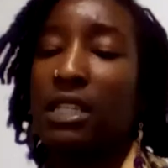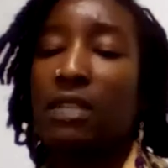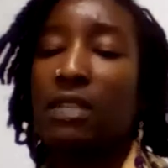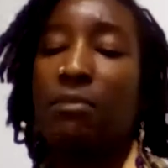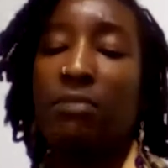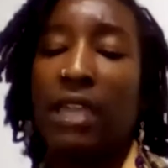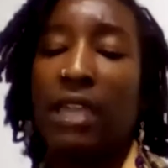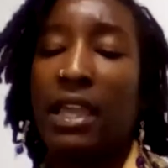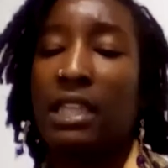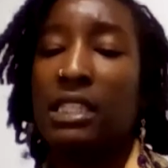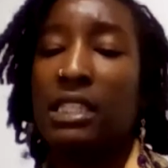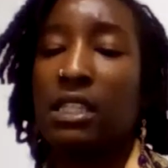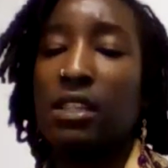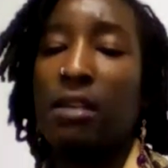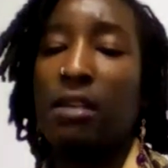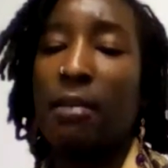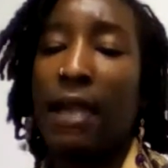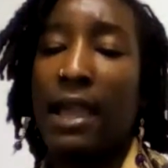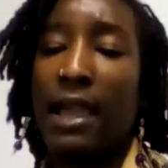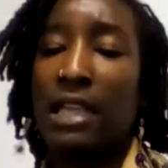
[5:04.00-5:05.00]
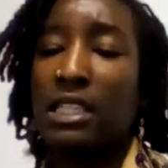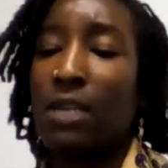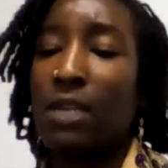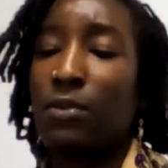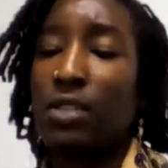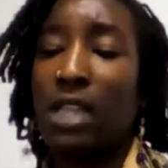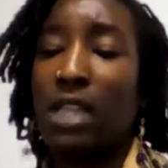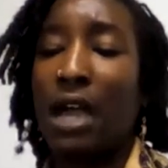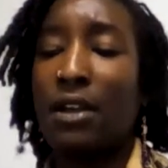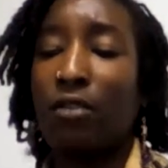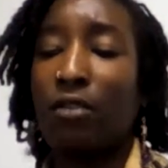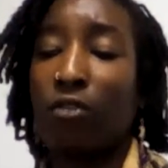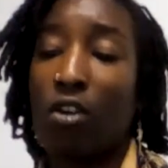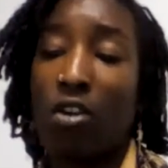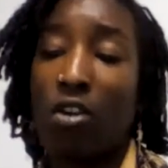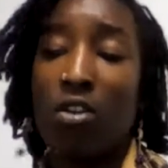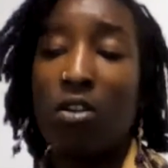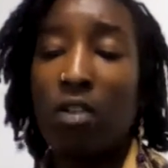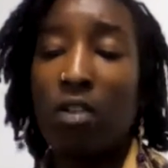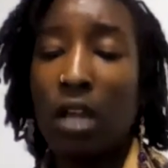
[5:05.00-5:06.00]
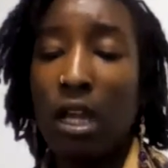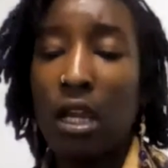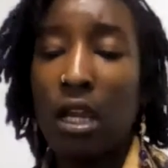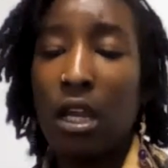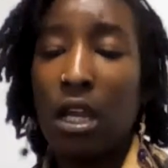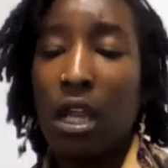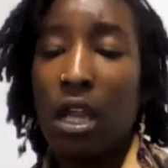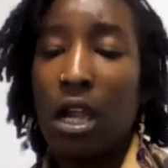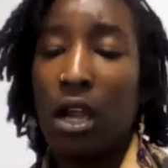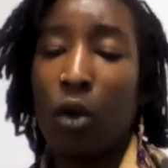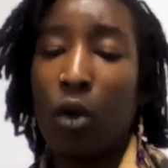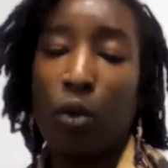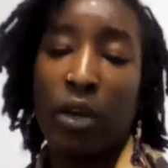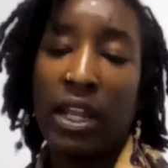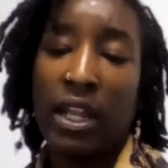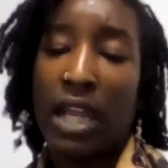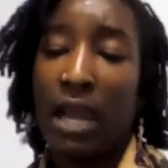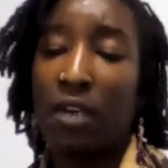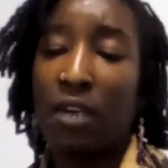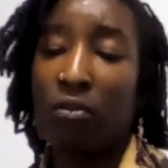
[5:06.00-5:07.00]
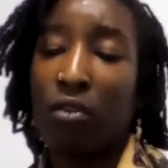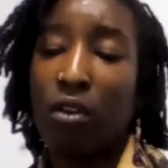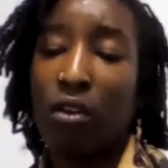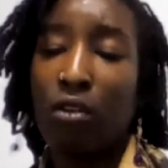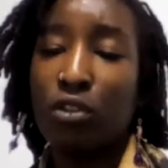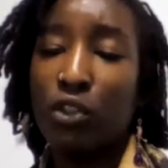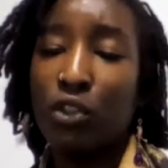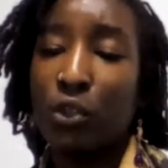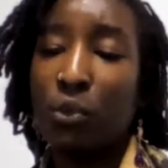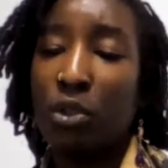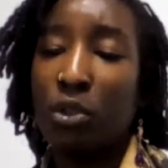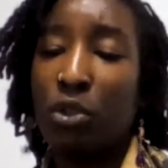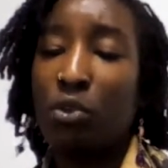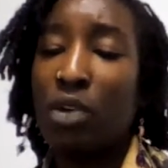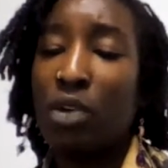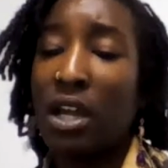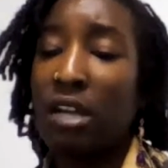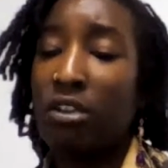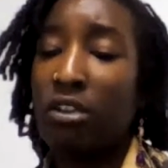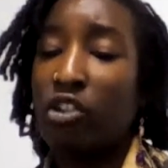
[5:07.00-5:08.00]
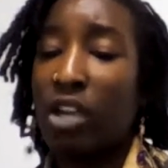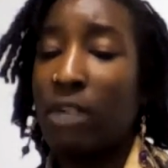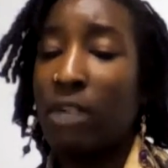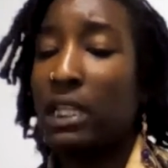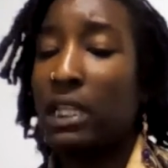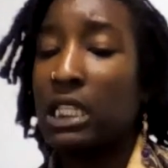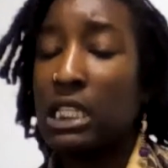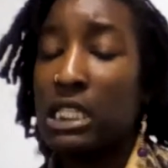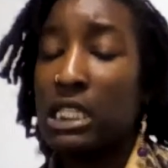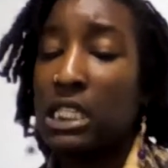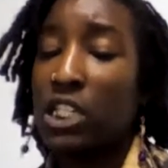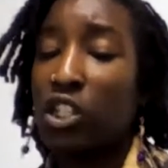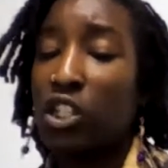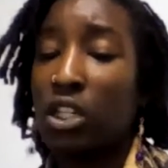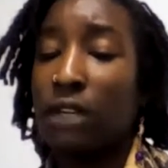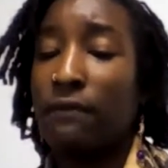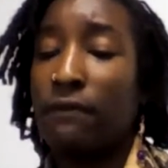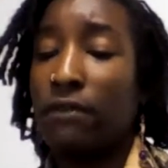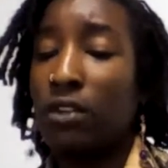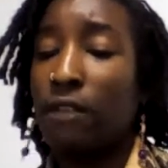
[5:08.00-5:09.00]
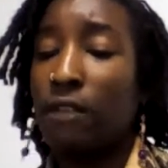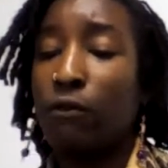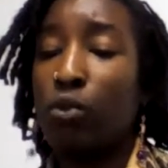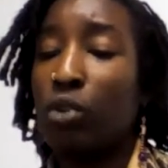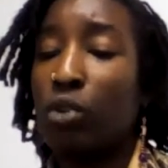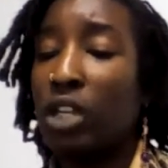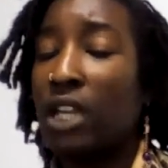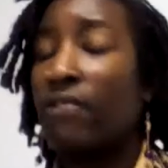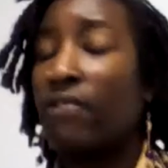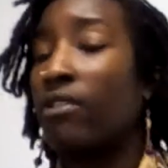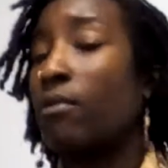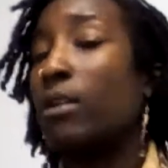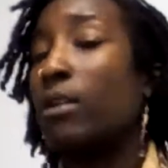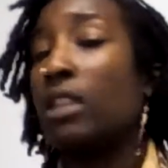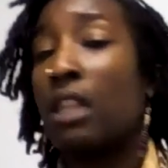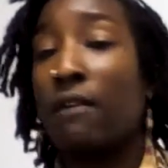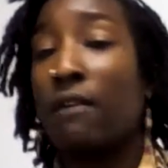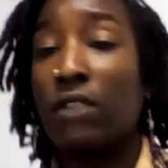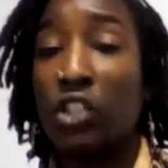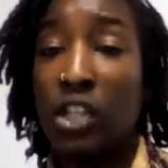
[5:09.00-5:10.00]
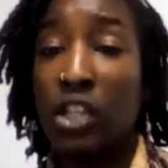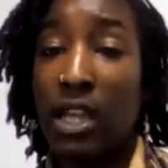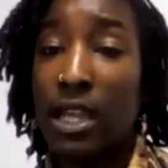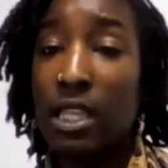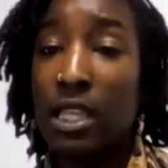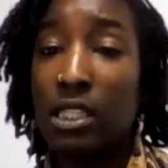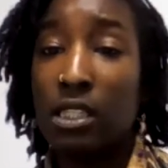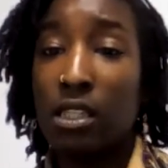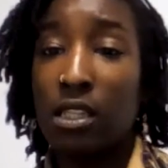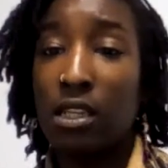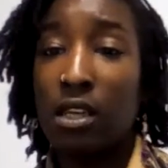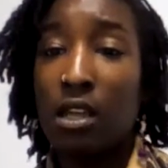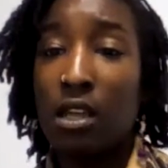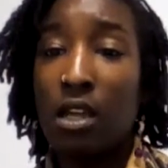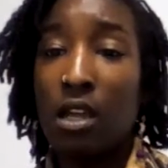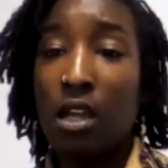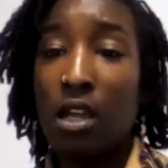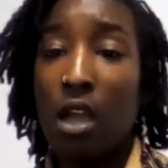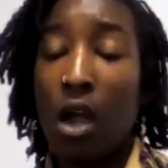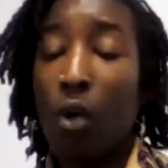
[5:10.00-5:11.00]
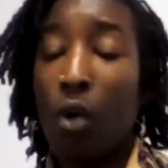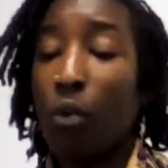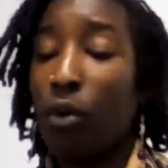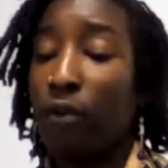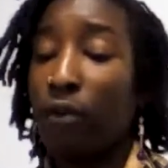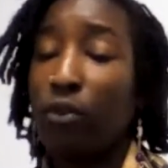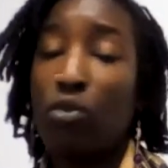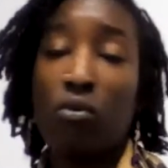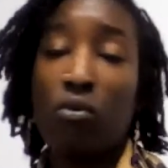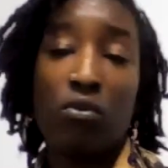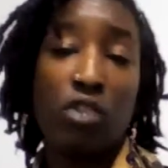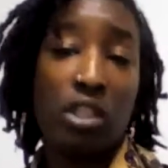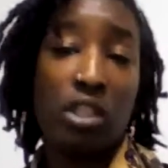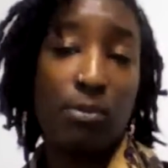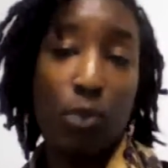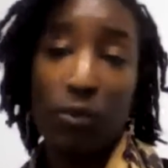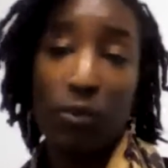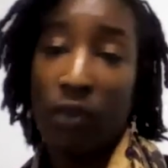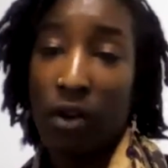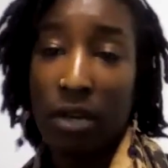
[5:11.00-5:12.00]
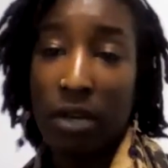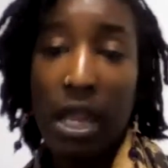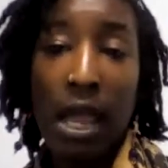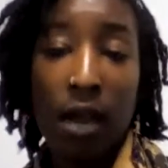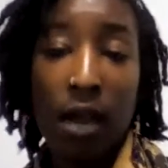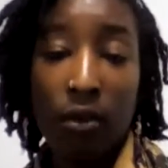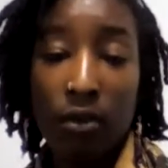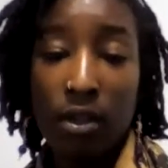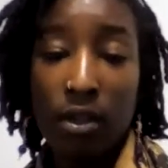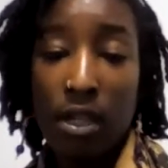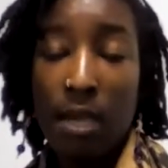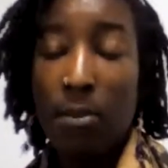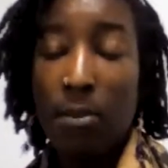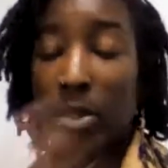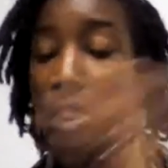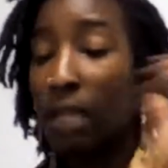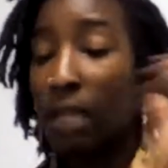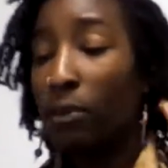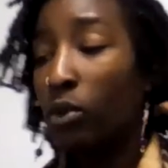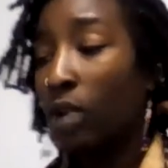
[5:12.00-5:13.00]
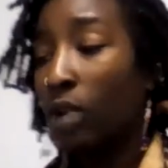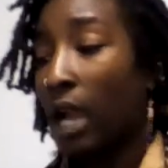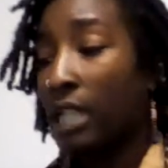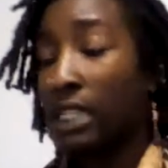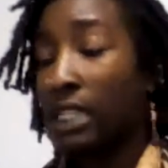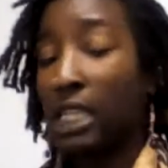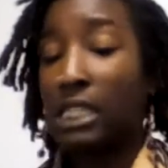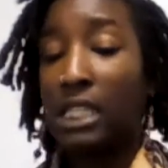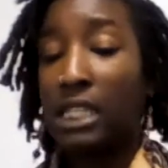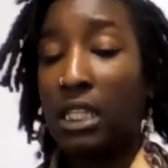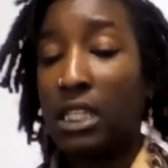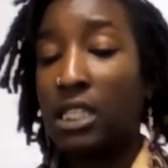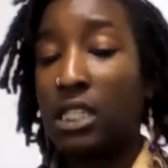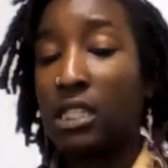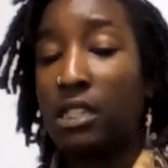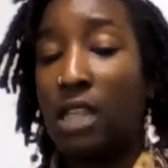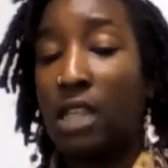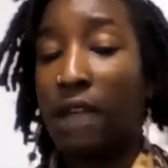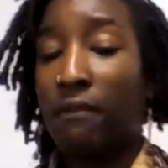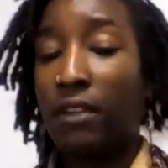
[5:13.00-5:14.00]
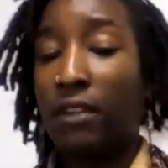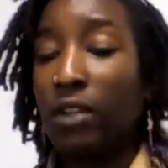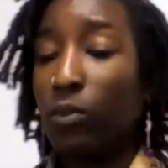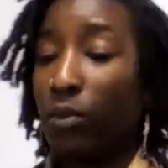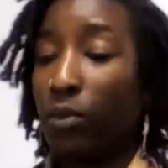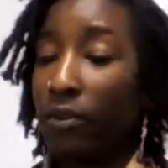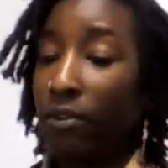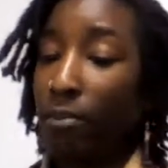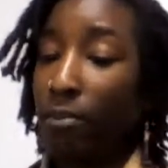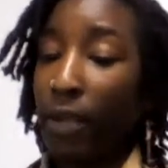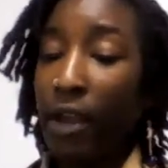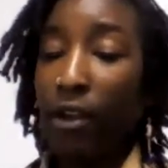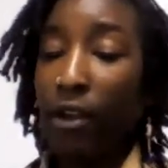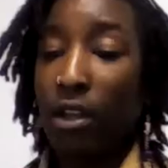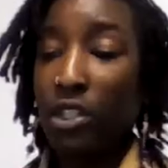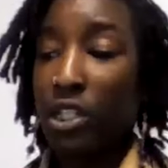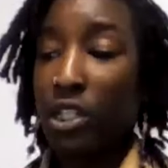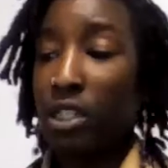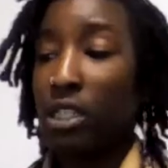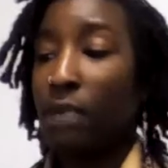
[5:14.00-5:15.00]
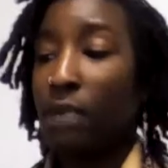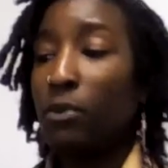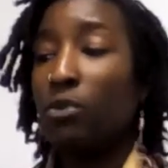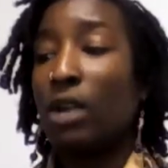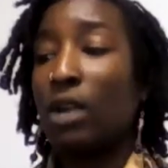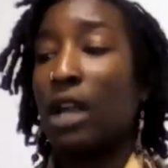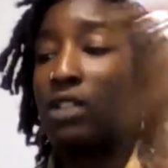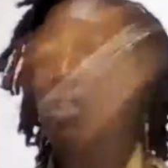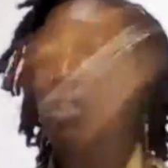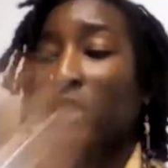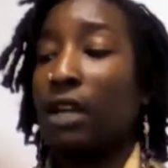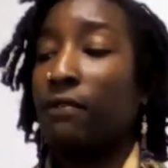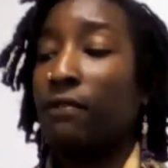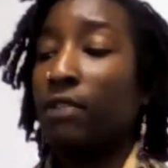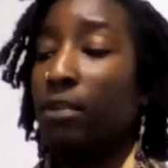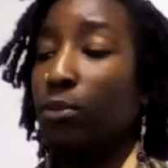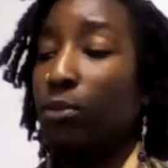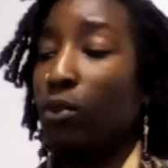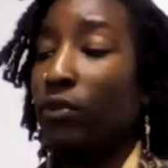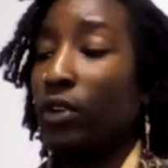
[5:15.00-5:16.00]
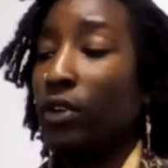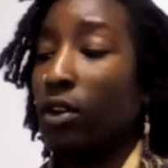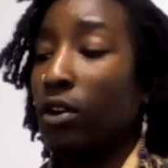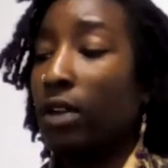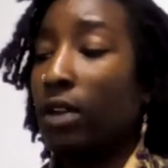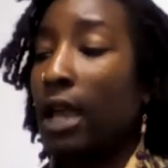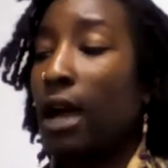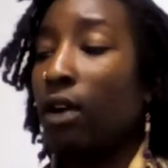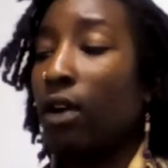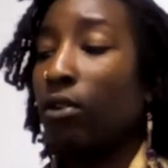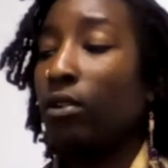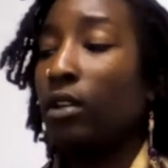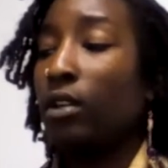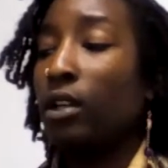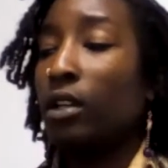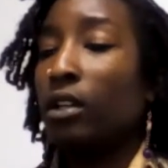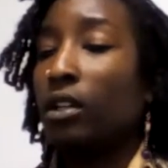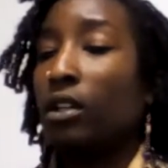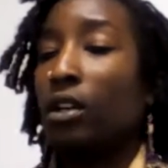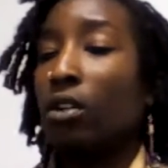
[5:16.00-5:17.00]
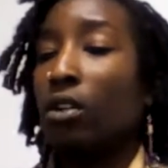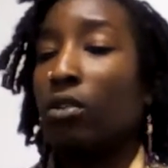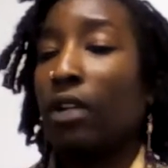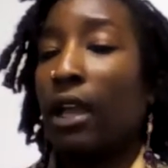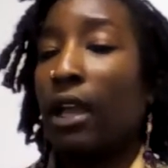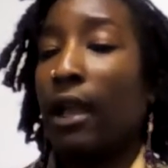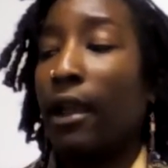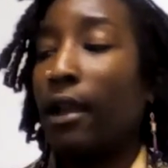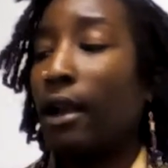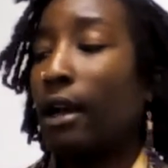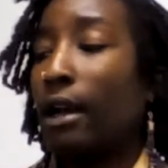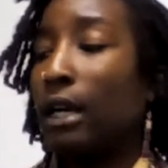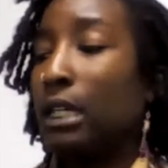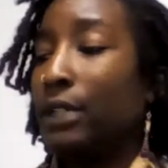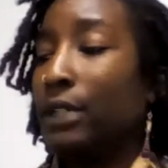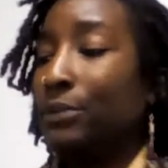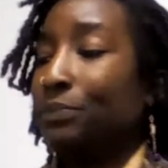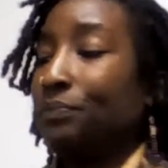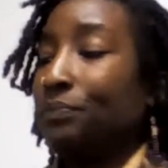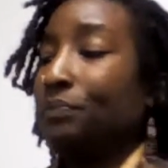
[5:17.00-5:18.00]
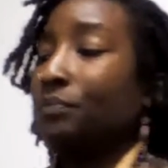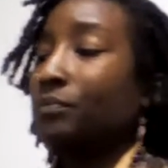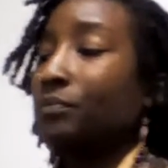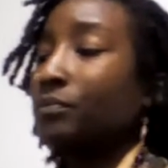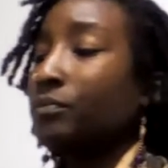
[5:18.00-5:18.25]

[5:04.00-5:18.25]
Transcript: did some things in the past that was kind of wrong or they kind of wronged you and you kind of trying to make a decision if, if you're going to give them another chance or if you're going to just move on out. But some of you guys, I see this is definitely with a marriage and some of you guys are definitely moving on out. Okay. Um,